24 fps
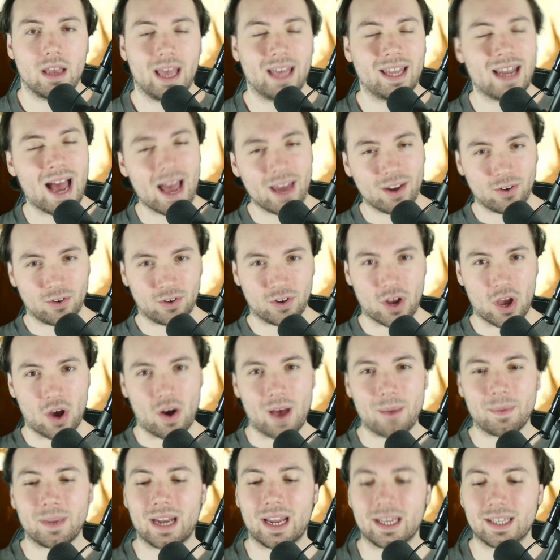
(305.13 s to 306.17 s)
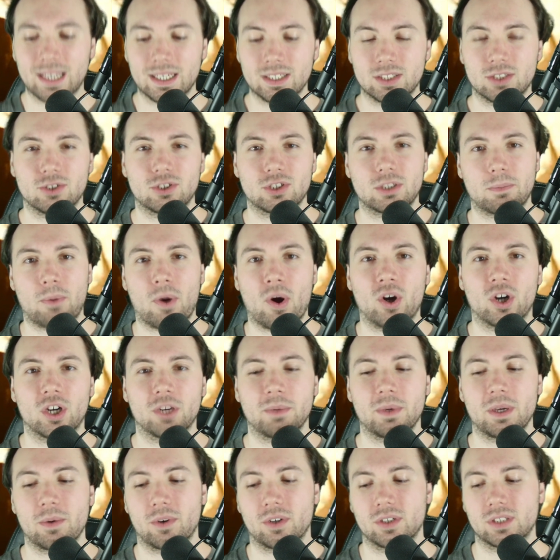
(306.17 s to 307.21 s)
And I don't know. I mean, I guess there's a part of
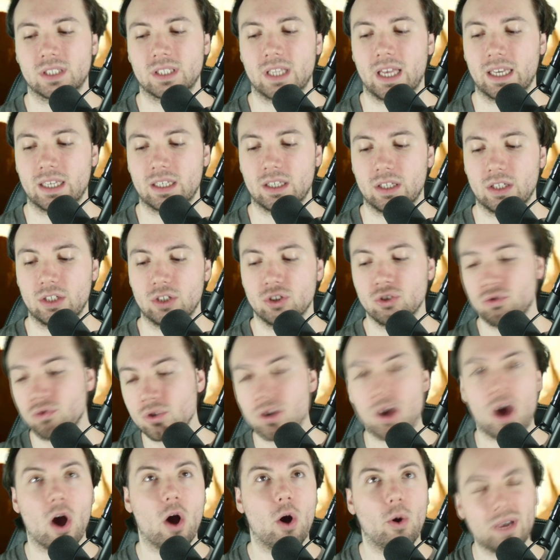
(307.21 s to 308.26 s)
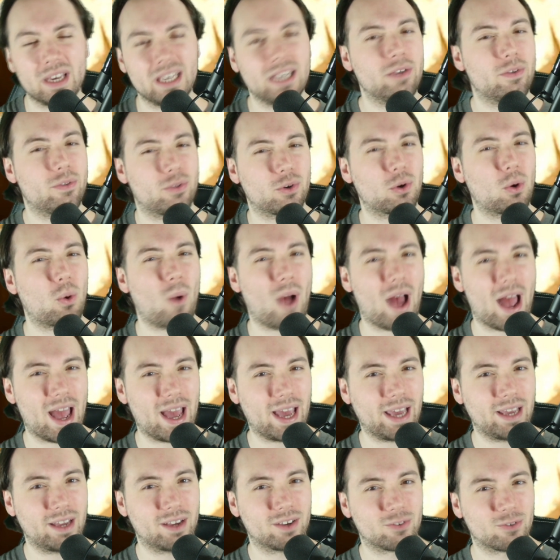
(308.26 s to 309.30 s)
me where it's like you know either
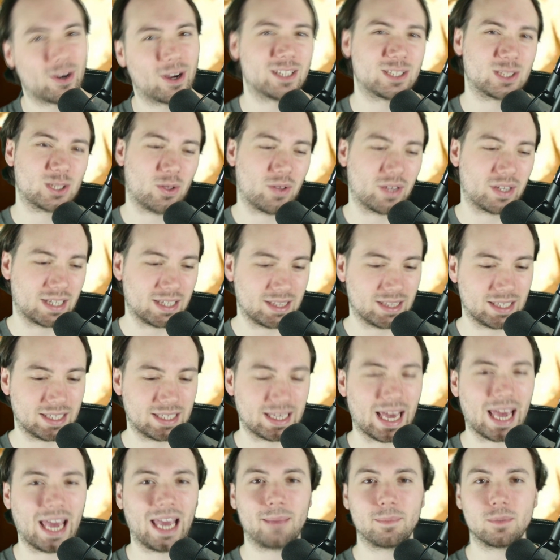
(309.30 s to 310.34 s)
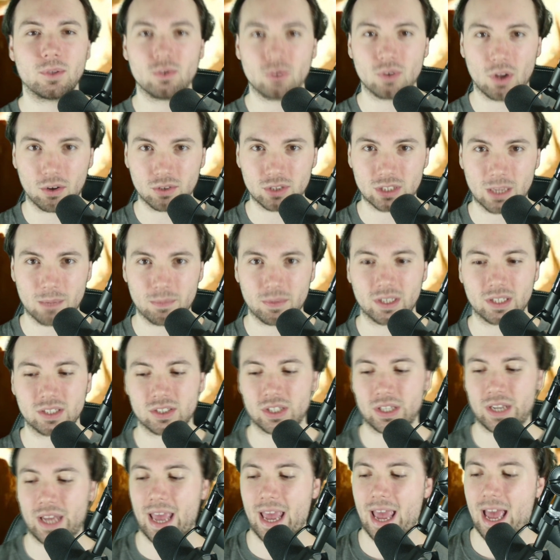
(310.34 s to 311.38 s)
way, right? So like in the game, you know something's
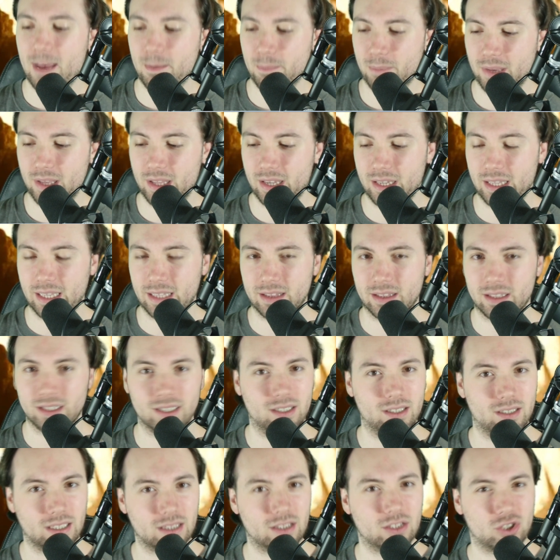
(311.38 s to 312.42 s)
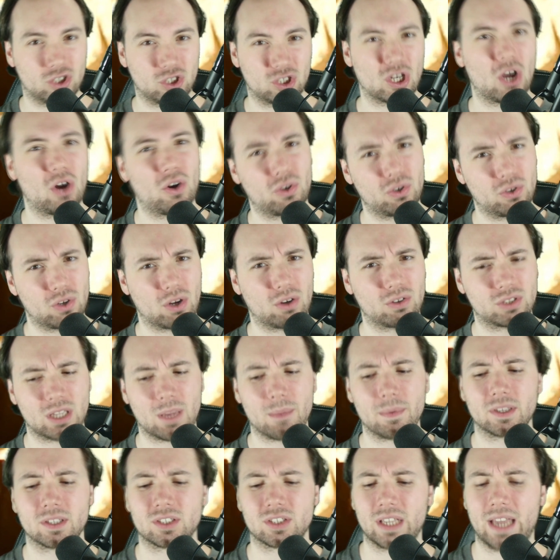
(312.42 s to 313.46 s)
going to happen, in the in the show, you know
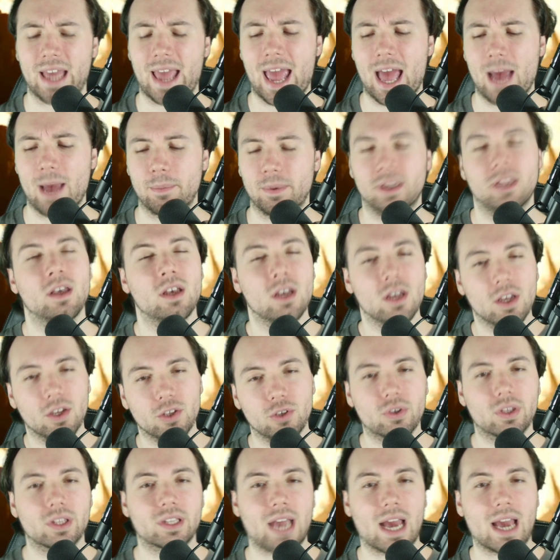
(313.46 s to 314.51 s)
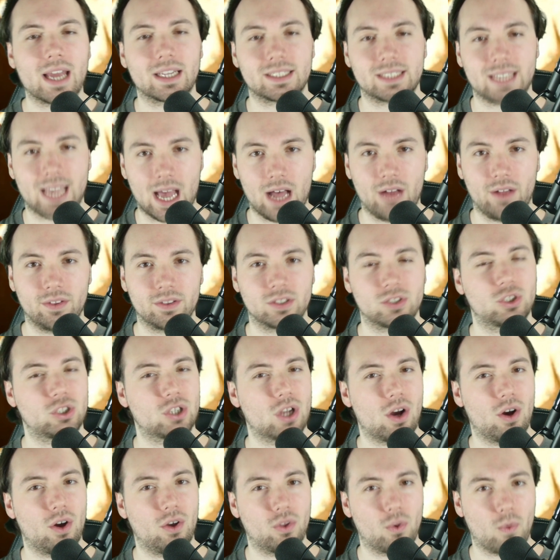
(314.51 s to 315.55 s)
something's going to happen. You could kind of tell in the
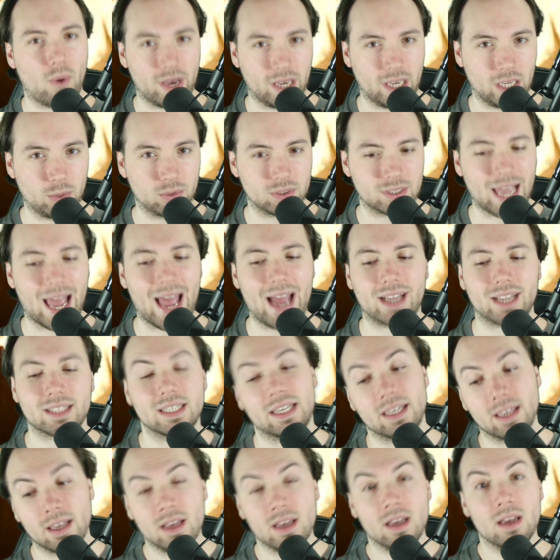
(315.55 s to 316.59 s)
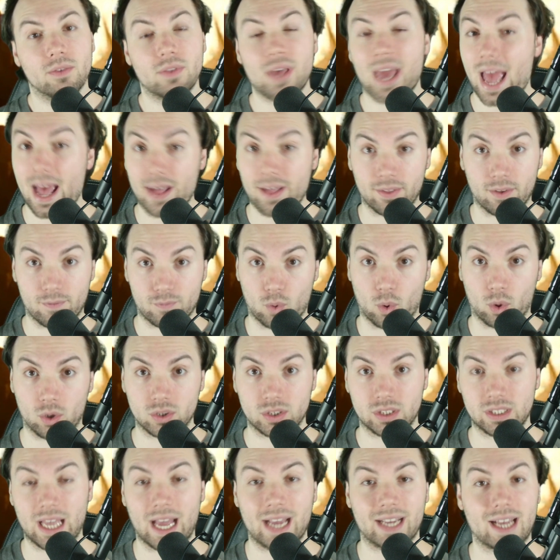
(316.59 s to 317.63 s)
show the way he was acting. They had of course
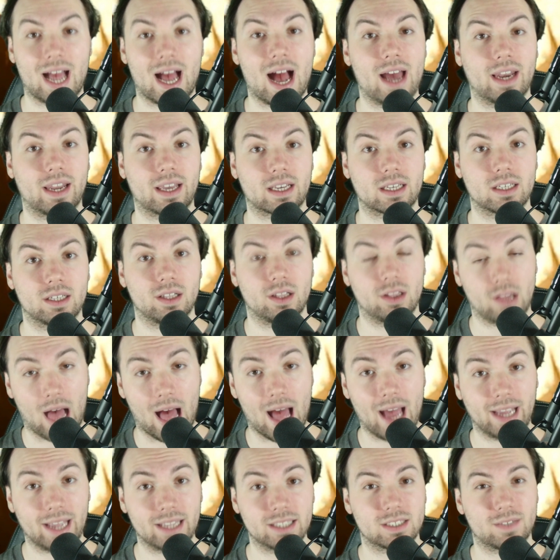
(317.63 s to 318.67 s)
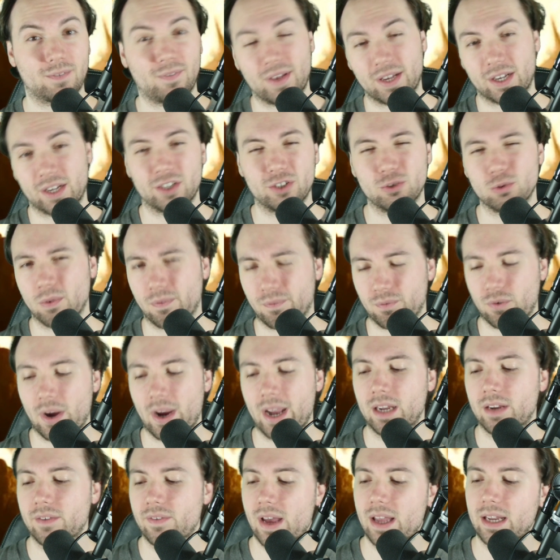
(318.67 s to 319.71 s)
the iconic lines of like are you
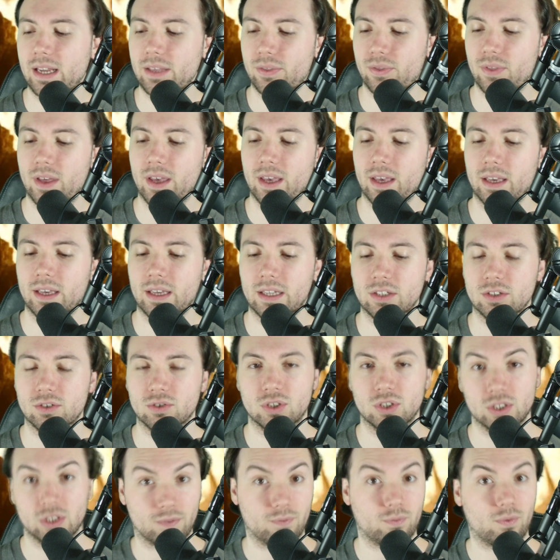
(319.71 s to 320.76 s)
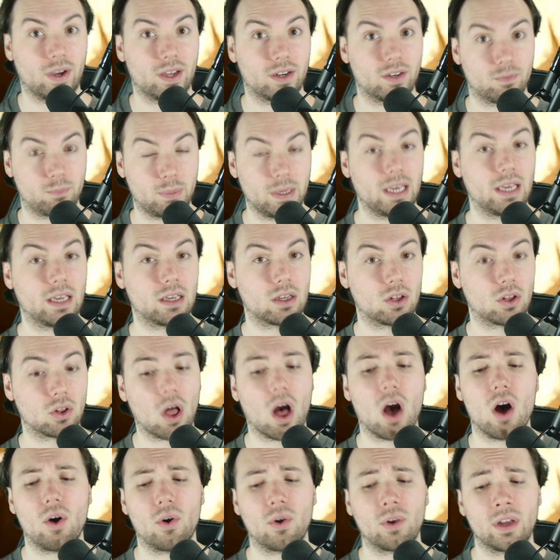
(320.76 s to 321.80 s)
afraid of anything? And you know she's afraid of being
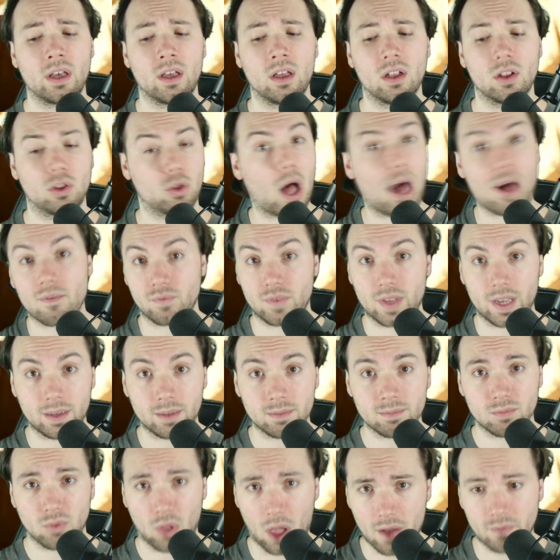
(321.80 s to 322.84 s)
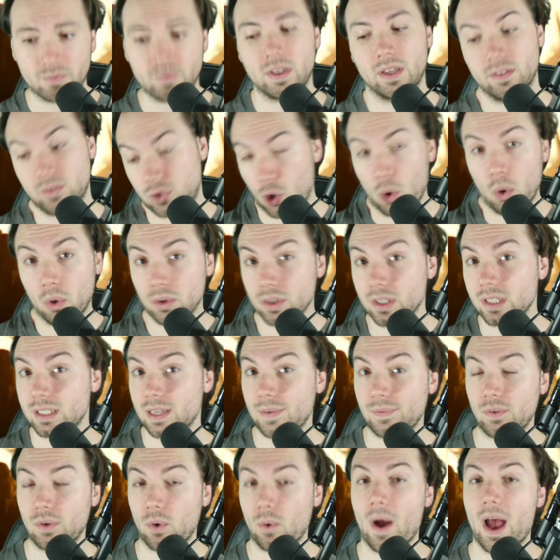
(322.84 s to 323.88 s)
alone. Loved it. Loved it. Told in a
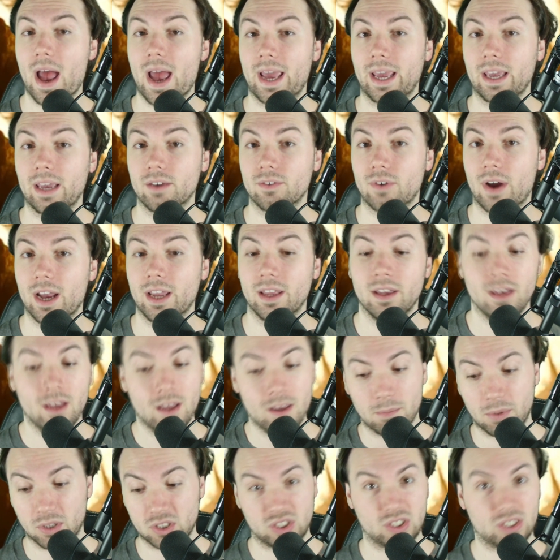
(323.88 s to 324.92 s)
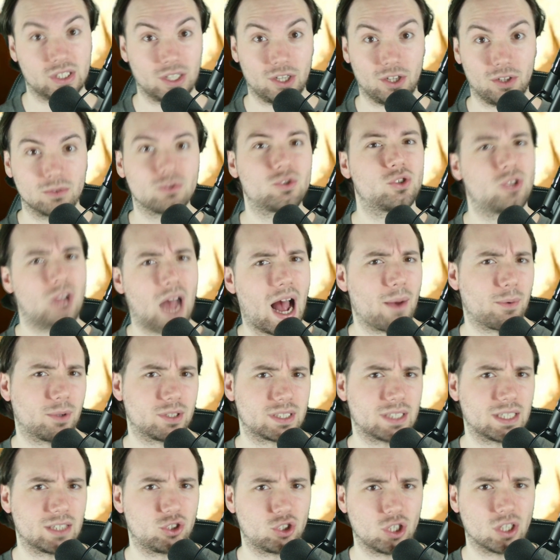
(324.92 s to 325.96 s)
different way, right? But still I would
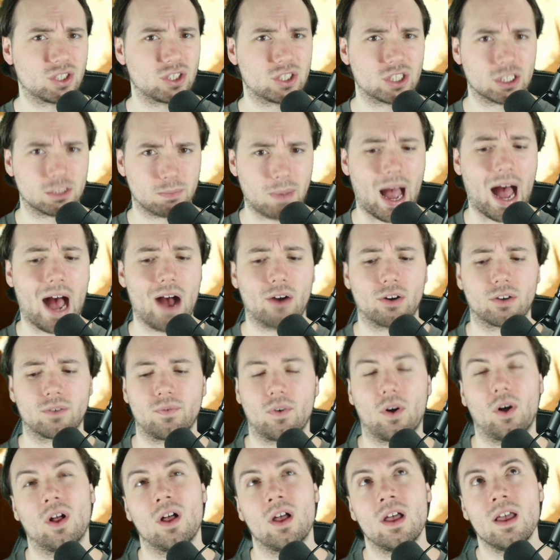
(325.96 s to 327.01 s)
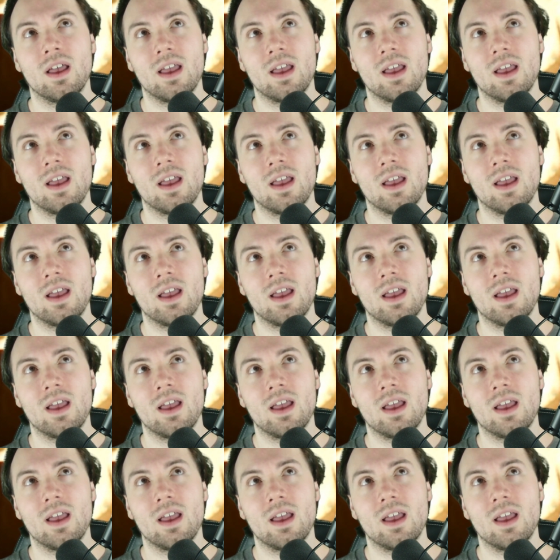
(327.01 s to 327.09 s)
say just as powerful.